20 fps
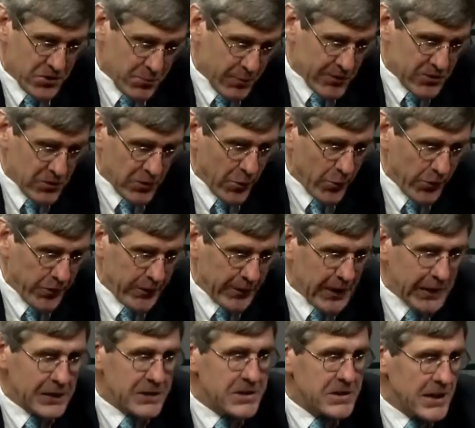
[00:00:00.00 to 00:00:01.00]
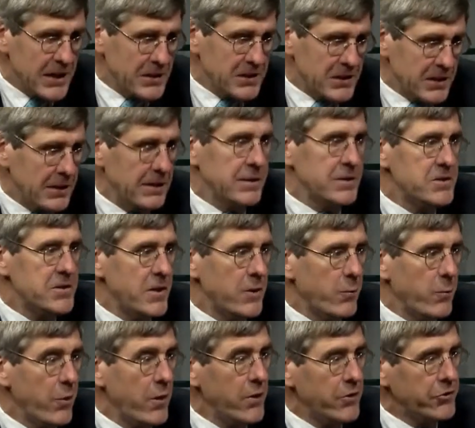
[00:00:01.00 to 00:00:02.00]
is much lower in the United States than it is
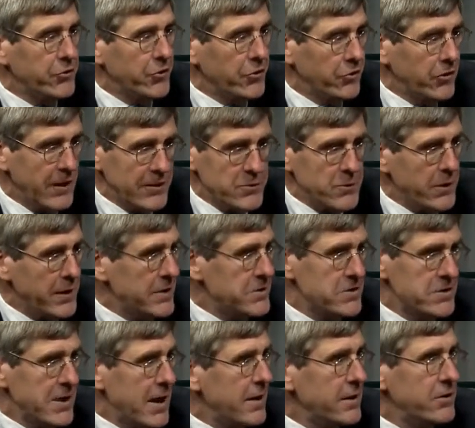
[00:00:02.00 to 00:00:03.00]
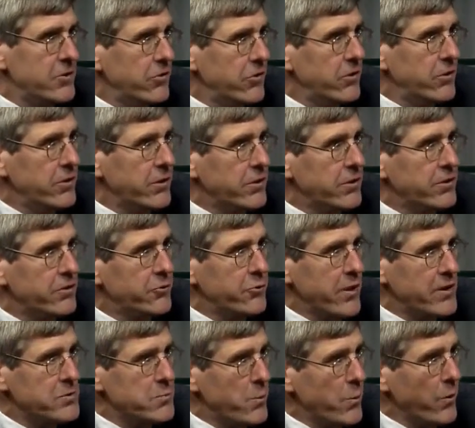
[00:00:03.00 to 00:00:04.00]
anywhere else, because natural gas is not easy to
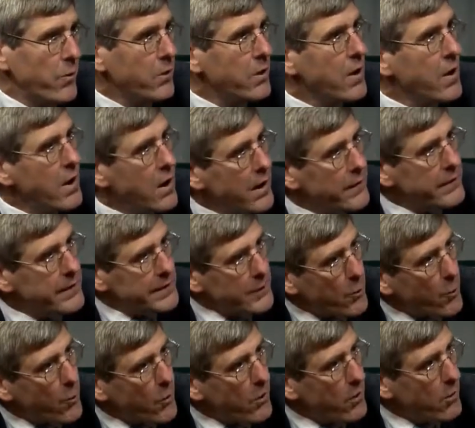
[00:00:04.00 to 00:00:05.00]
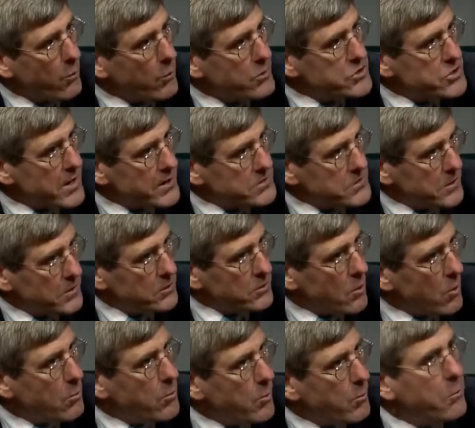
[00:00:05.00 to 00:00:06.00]
transport. Unlike oil, which has a
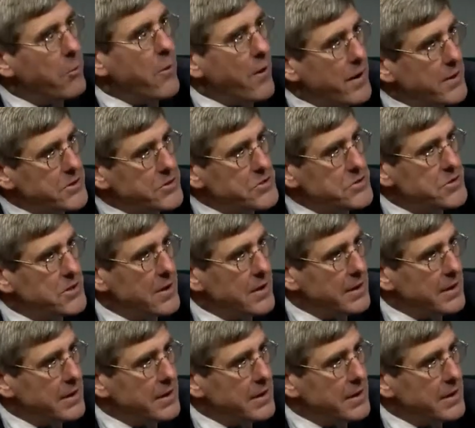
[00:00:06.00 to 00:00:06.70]
global price,